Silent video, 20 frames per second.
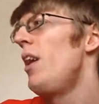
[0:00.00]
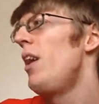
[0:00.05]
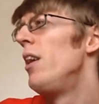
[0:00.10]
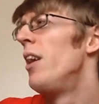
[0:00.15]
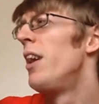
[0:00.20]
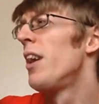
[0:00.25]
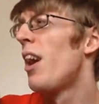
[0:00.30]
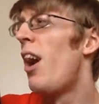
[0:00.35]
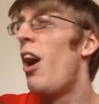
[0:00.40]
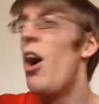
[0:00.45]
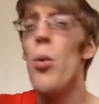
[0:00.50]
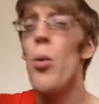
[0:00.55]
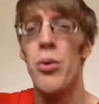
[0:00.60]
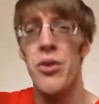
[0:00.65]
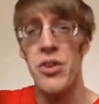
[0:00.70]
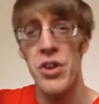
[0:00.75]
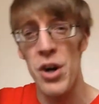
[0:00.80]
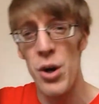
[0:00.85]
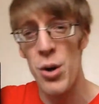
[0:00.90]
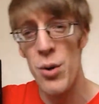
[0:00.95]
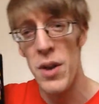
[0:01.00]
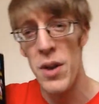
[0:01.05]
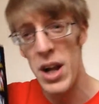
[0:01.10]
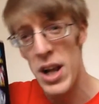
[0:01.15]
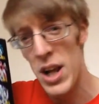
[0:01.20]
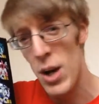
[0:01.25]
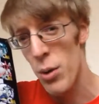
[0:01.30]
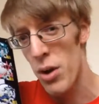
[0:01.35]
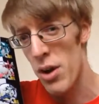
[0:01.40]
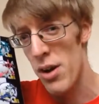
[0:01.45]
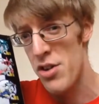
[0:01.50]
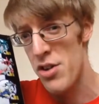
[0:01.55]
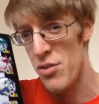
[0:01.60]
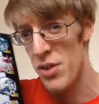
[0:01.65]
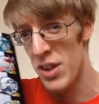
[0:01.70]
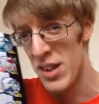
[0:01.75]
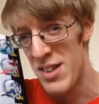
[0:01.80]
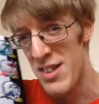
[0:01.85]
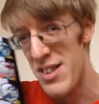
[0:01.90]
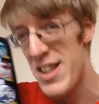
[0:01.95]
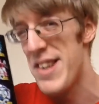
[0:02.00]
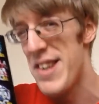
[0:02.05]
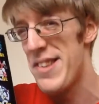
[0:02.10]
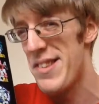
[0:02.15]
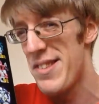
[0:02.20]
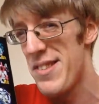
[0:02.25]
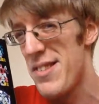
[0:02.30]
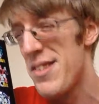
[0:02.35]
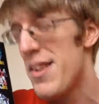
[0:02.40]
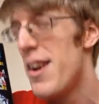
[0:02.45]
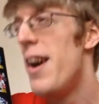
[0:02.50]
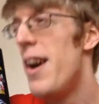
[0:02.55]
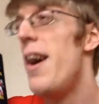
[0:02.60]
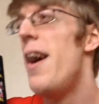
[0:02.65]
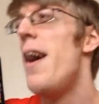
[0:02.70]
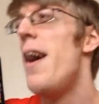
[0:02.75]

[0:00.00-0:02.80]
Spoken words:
Like, I wouldn't know that LIOKAISER exists